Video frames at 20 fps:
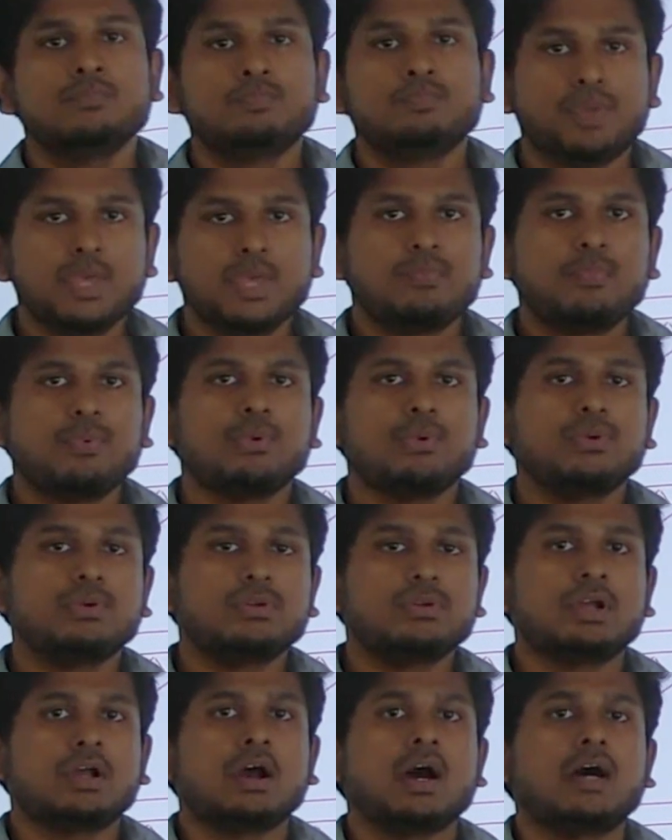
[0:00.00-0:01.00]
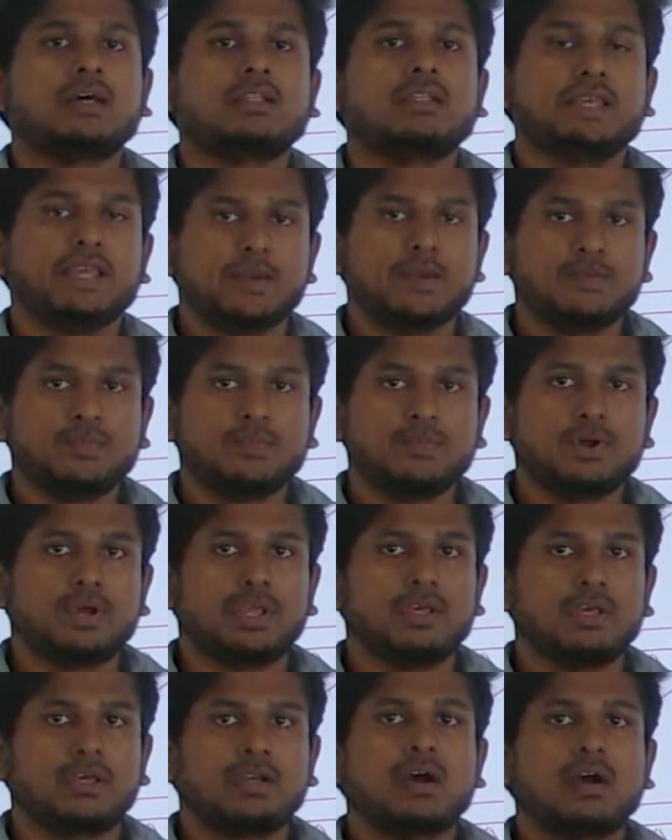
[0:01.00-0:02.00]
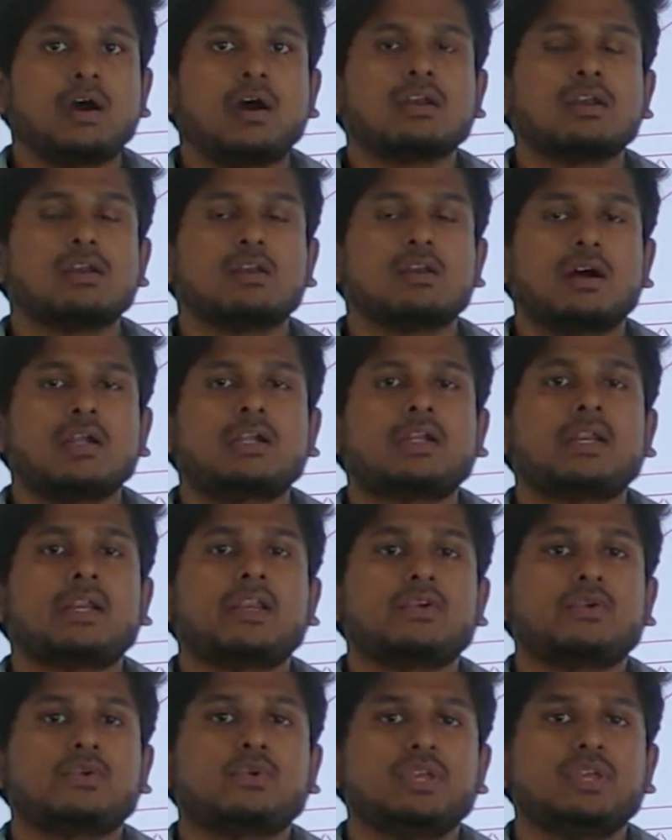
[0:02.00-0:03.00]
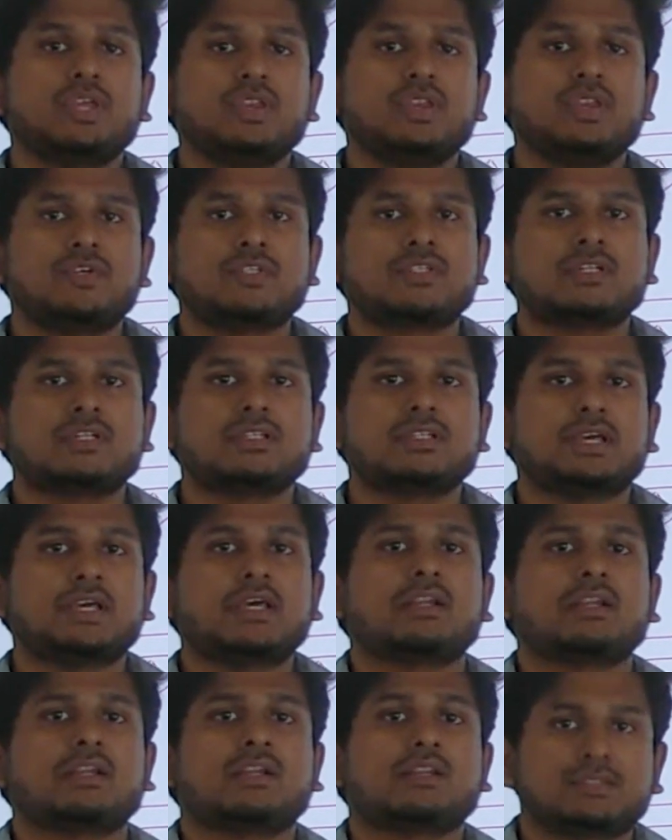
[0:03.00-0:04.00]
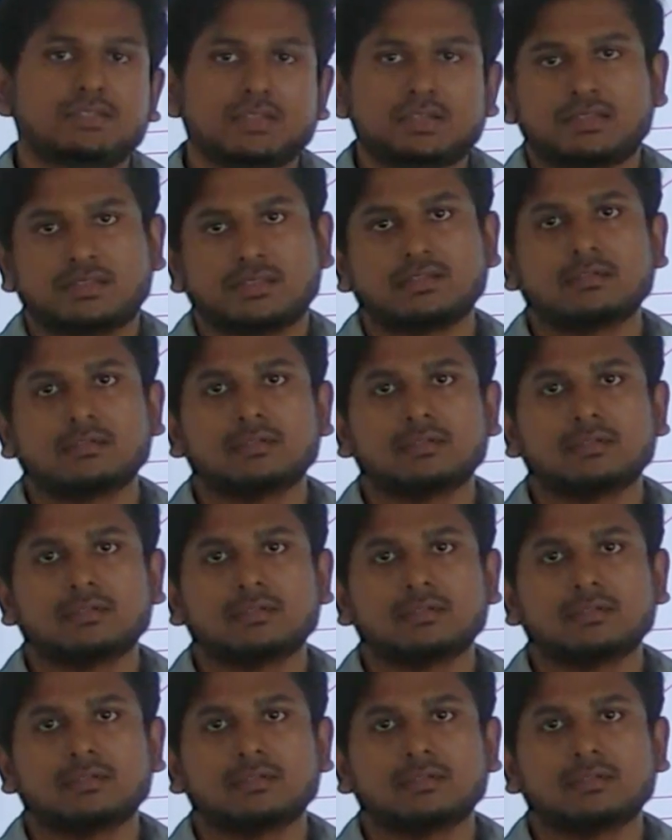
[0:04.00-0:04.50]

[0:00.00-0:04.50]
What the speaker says: People or the employer are not ready to invest in their research